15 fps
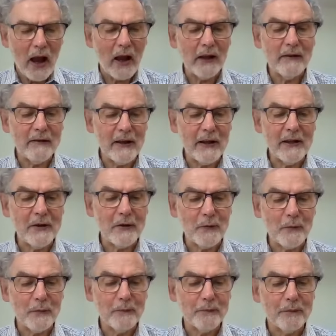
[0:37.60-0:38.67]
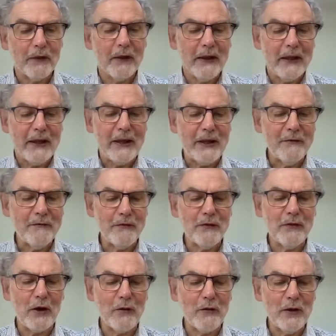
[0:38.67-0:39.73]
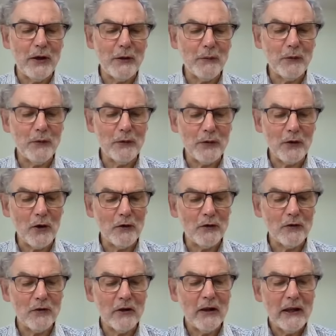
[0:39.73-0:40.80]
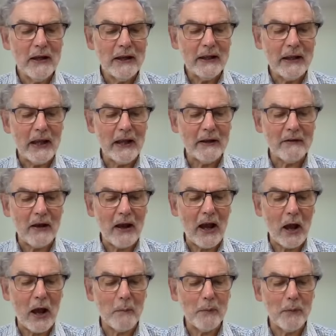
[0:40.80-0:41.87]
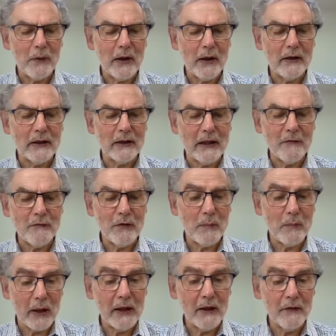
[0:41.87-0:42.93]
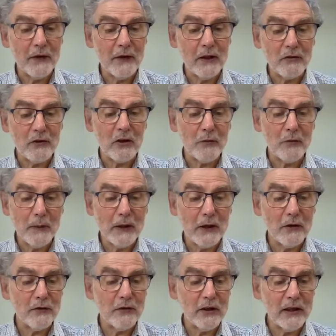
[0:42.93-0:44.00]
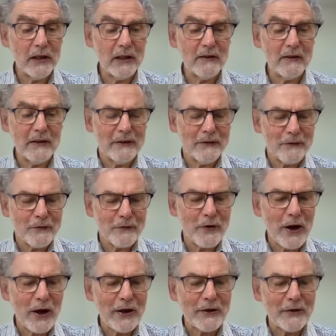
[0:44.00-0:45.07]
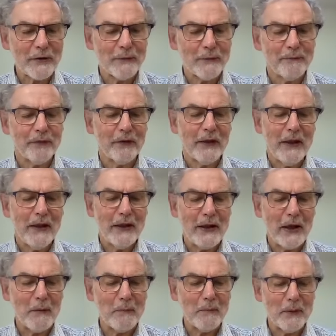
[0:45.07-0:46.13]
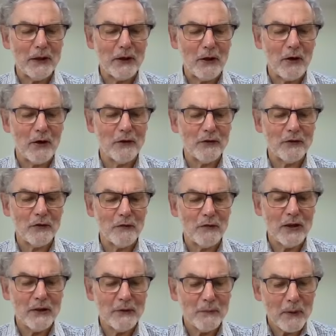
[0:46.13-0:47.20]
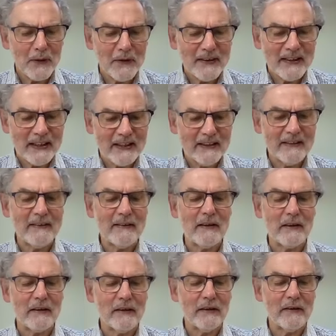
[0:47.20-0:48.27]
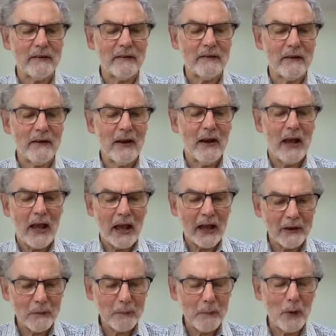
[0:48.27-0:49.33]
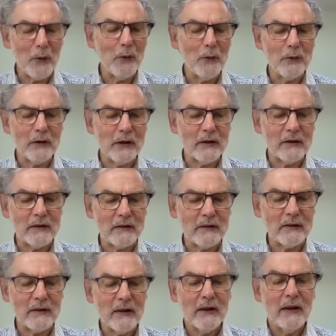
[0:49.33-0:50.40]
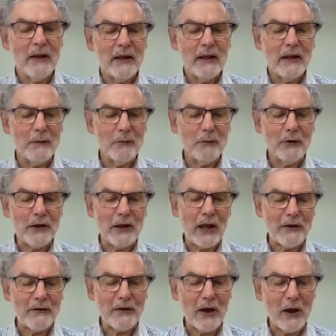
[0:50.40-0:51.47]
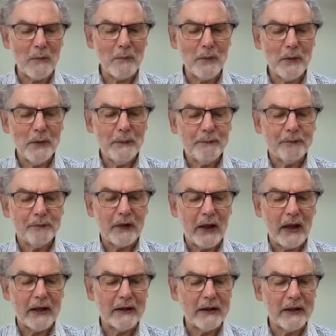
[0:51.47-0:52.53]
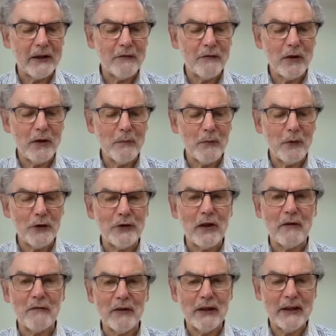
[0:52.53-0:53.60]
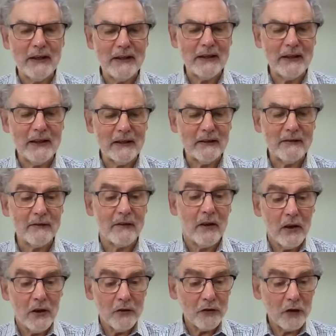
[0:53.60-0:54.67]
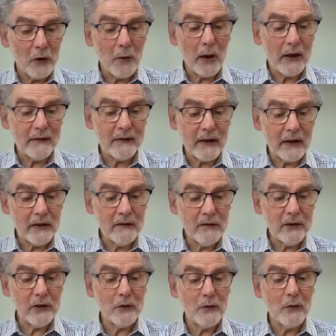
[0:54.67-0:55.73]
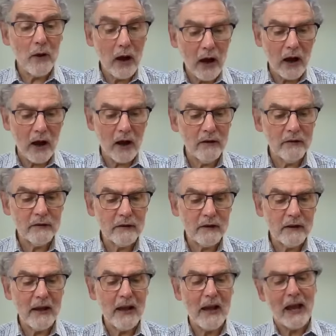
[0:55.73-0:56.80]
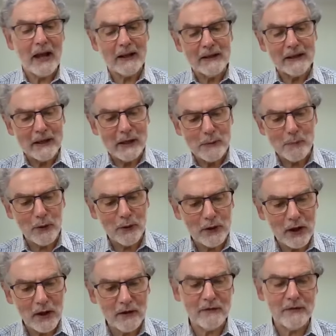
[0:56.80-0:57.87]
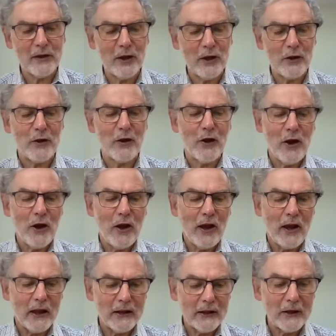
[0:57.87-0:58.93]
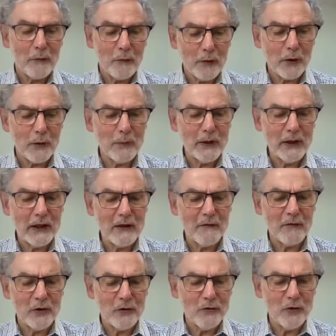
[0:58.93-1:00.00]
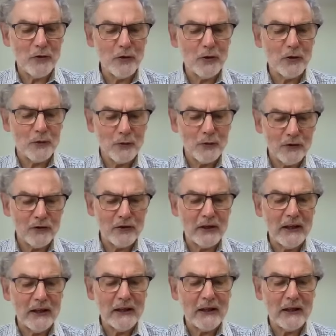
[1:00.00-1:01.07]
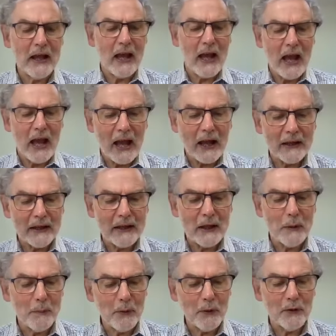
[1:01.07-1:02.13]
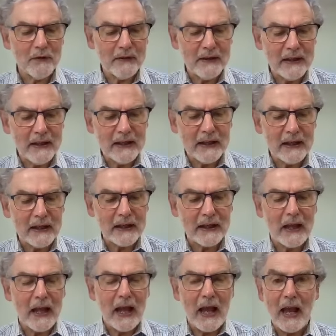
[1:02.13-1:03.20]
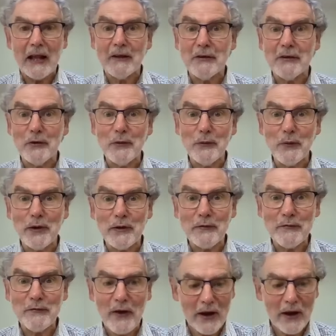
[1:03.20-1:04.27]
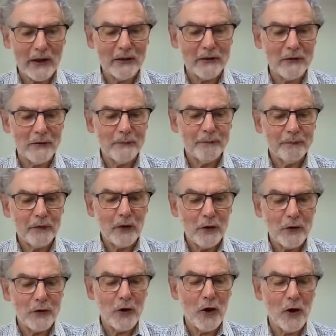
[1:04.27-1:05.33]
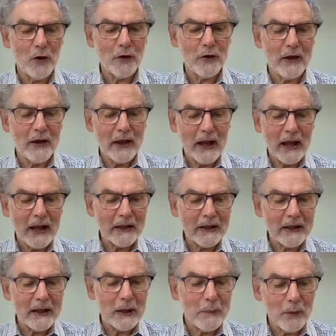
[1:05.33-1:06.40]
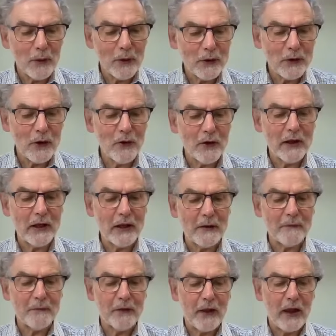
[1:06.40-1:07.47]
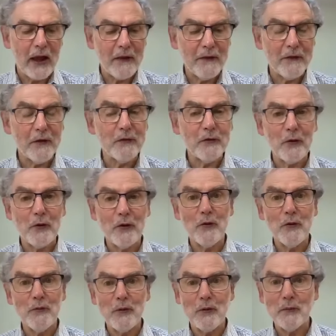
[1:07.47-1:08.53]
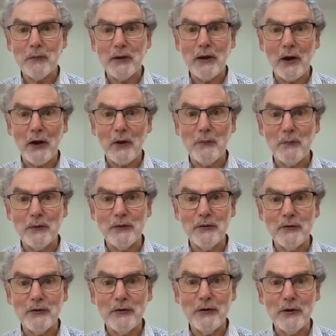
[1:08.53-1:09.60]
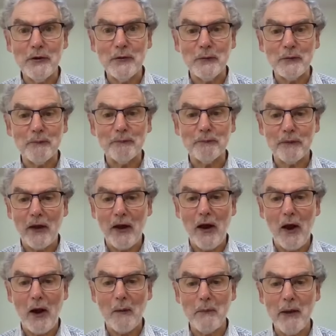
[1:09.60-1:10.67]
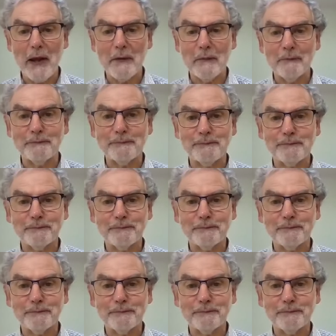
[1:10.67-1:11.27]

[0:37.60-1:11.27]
I tell you, even though he will not get up and give him anything just because he is his friend, yet because of his persistence and boldness, he will get up and give him whatever he needs. So I say to you, ask and keep on asking, and it will be given to you. Seek and keep on seeking, and you will find. Knock and keep on knocking, and the door will be opened to you. Amen.